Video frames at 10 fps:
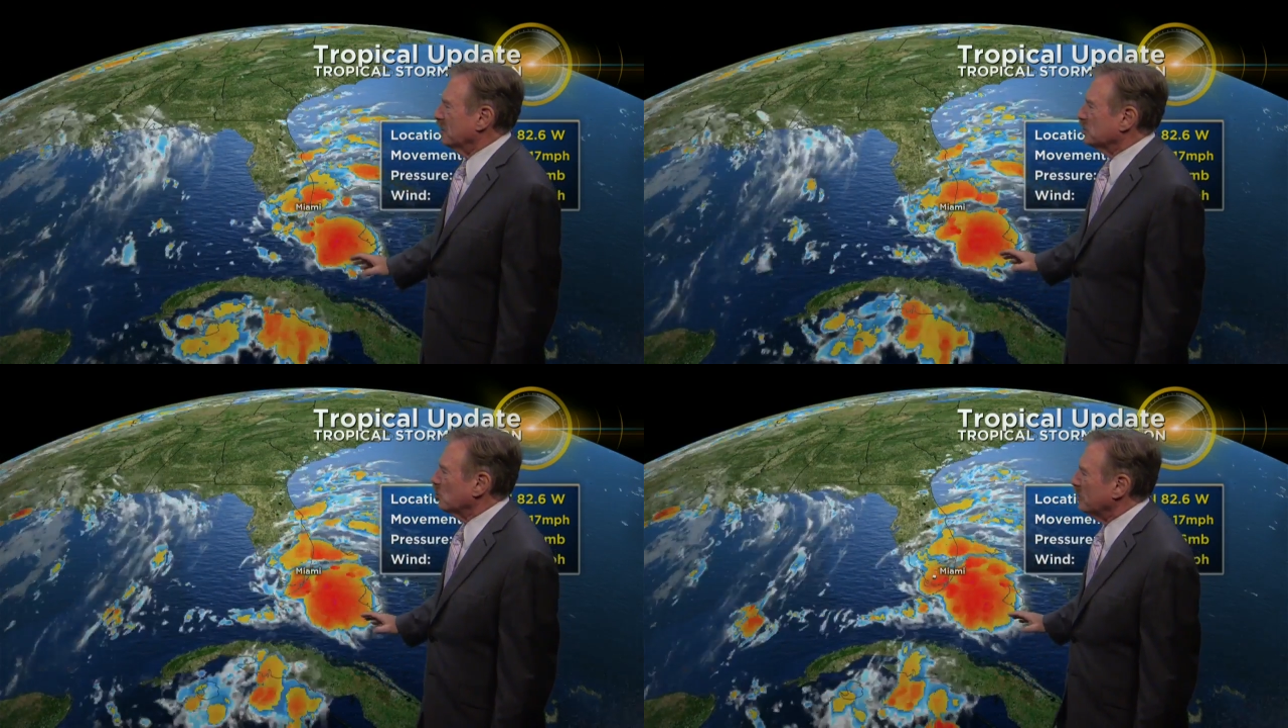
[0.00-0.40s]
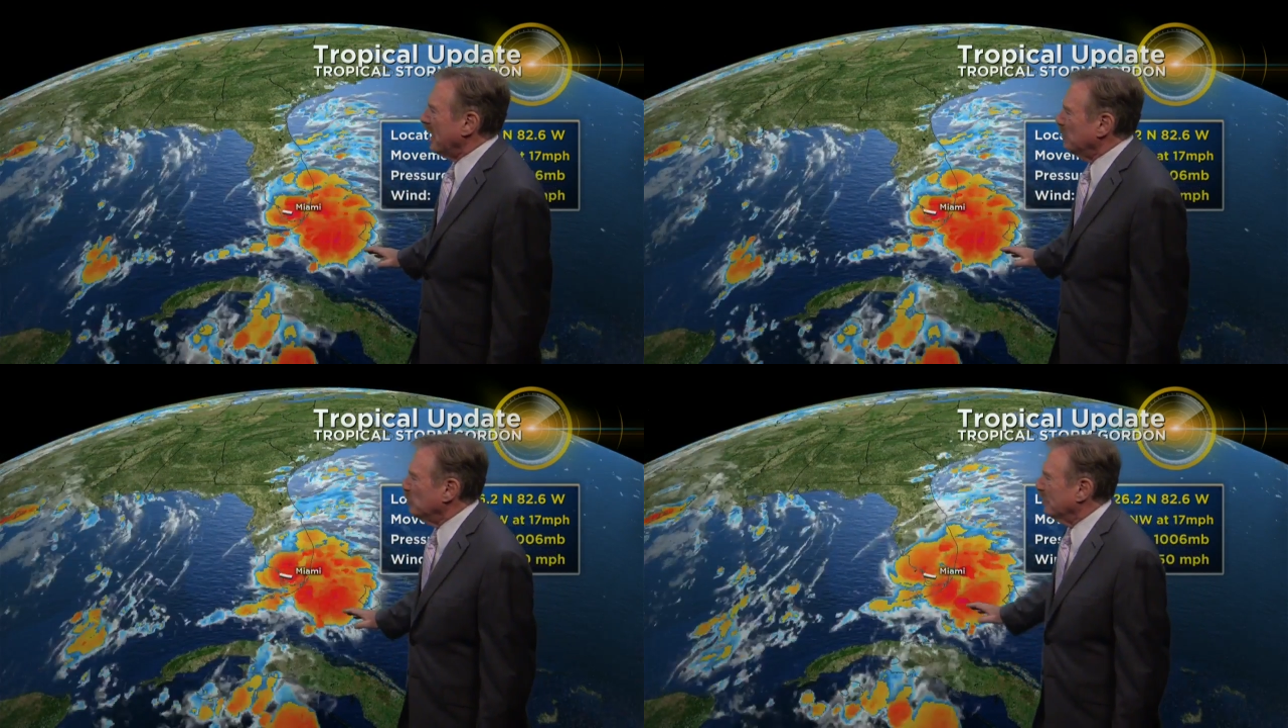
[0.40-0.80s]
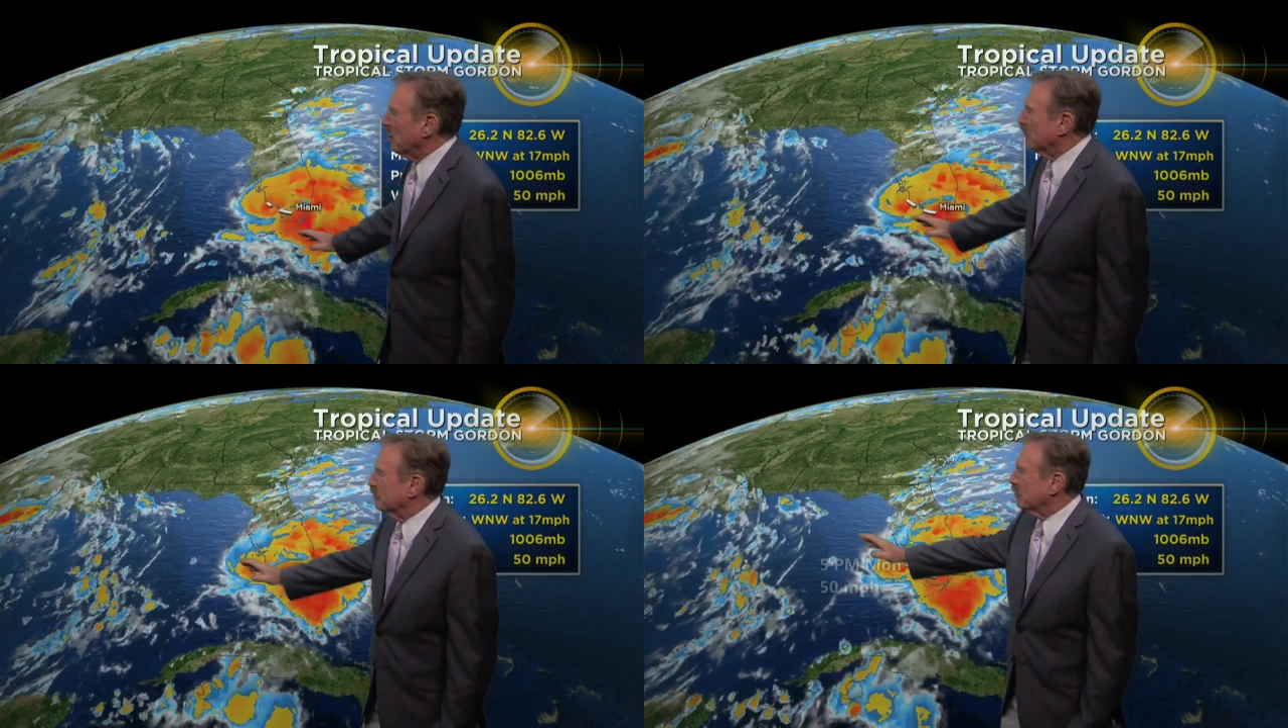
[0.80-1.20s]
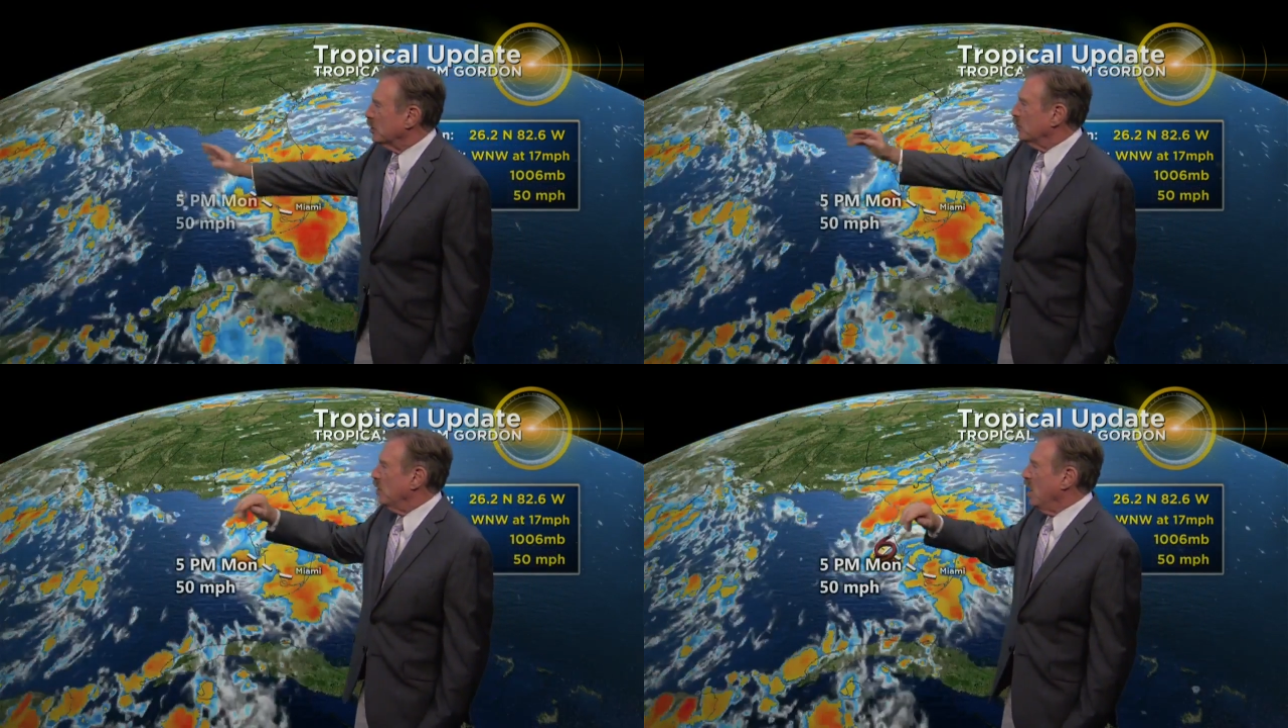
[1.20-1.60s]
The storm now moving off to
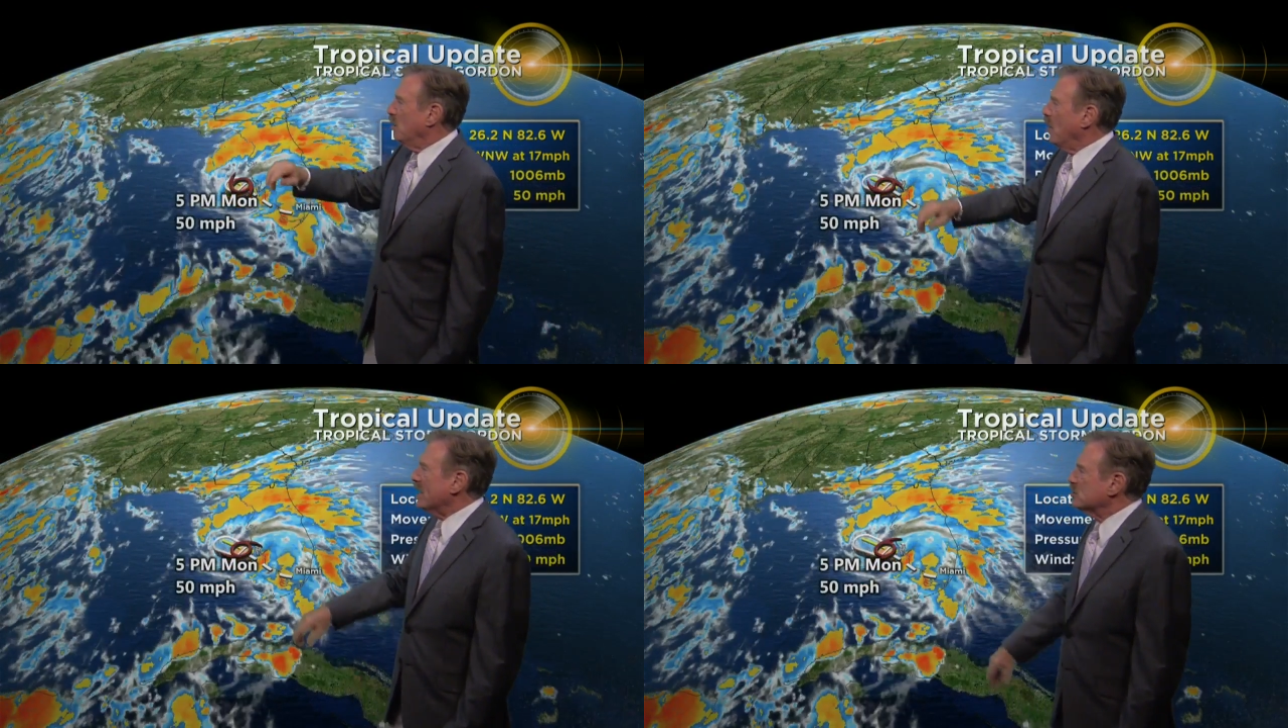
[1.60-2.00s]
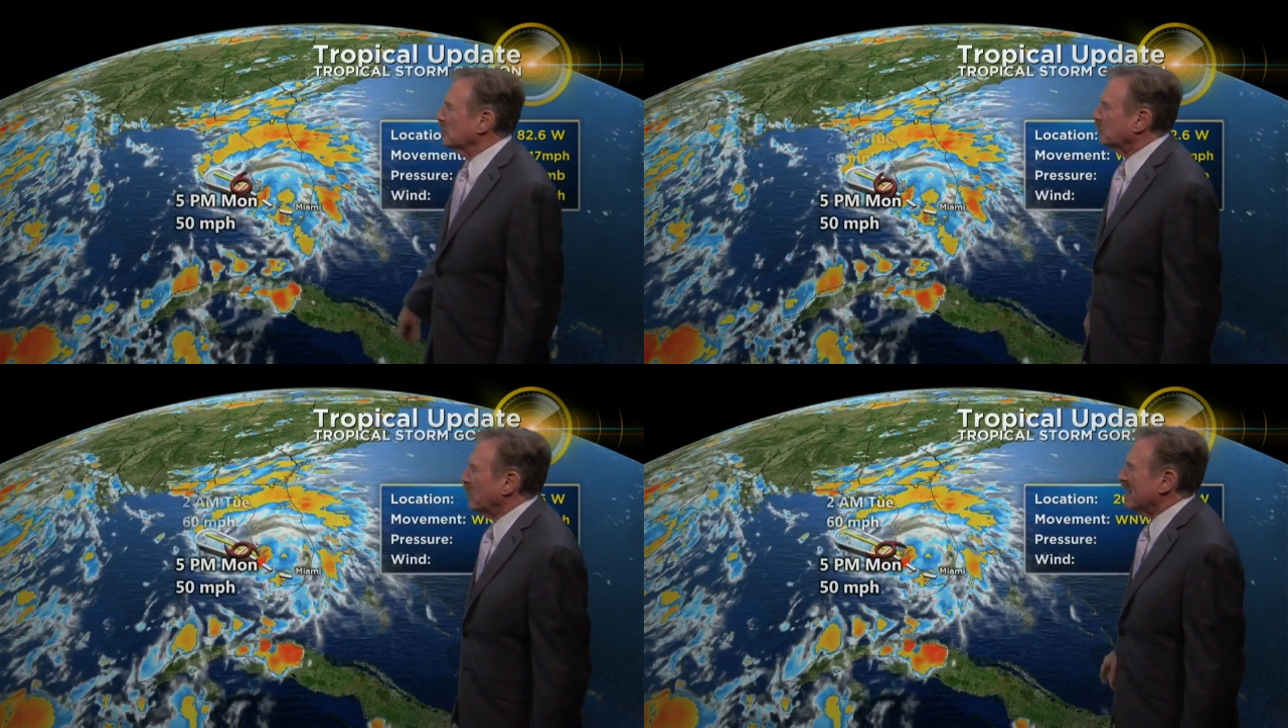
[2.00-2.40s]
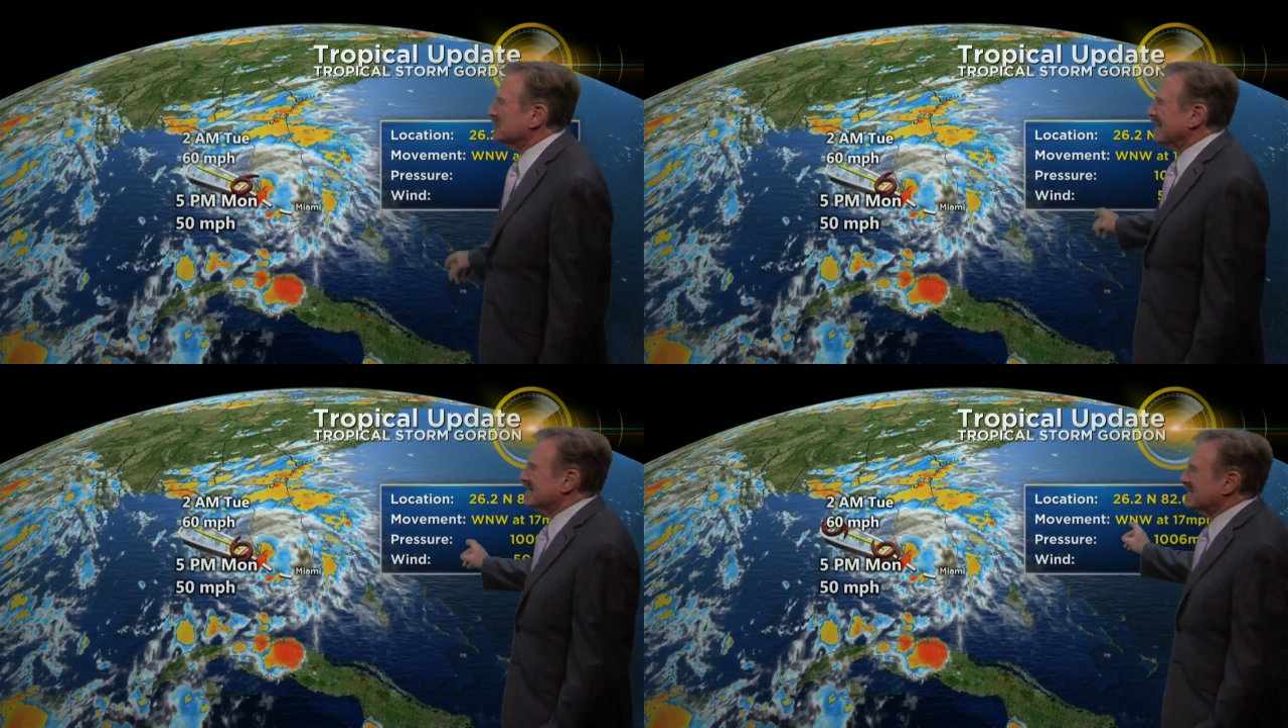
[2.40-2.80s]
the west northwest at